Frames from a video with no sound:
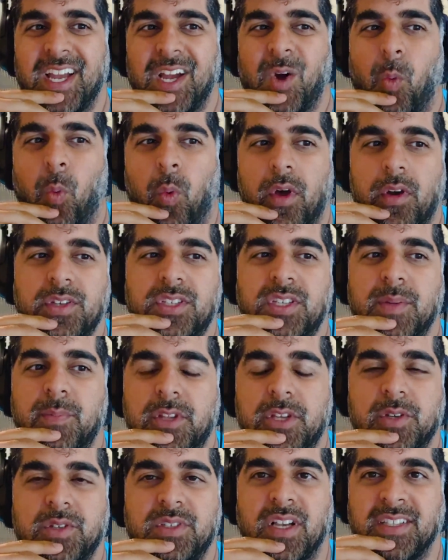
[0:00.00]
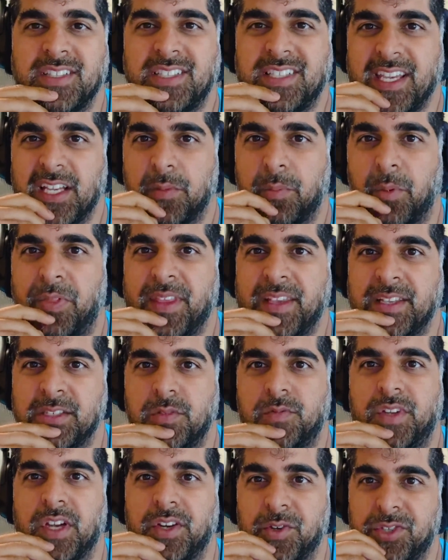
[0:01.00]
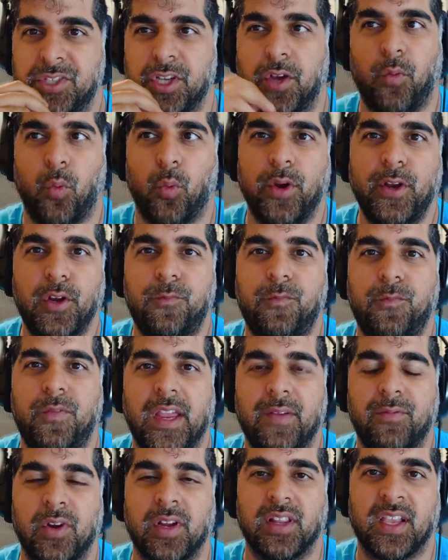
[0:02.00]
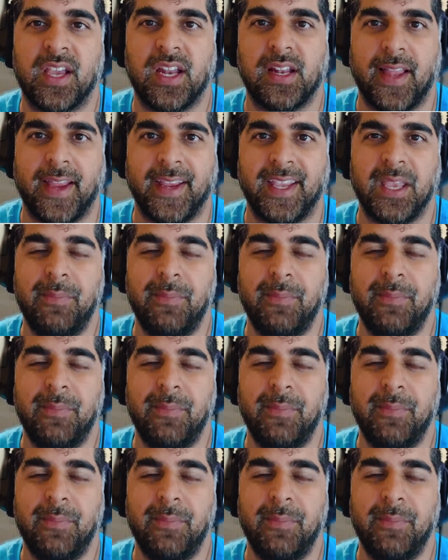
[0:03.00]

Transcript: What are some of those unscalable things you've done yourself, or what are your favorite kind of like?